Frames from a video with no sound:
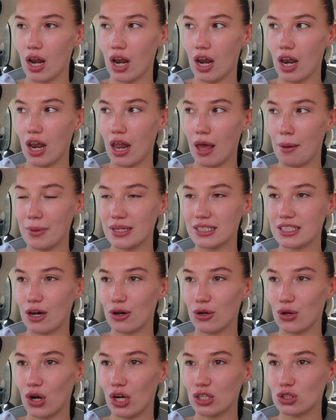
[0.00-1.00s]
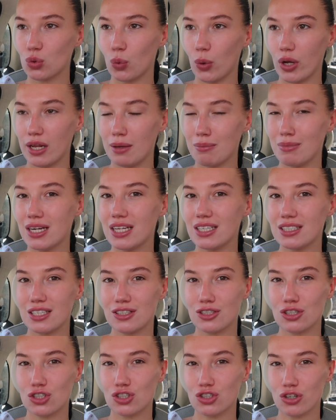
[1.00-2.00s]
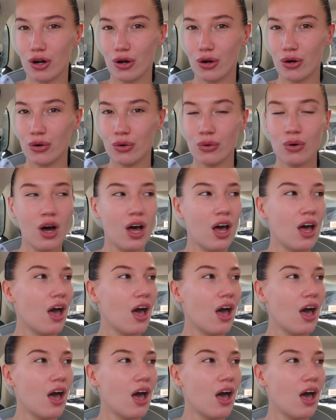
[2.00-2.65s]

let me tell you like 20 minutes is a struggle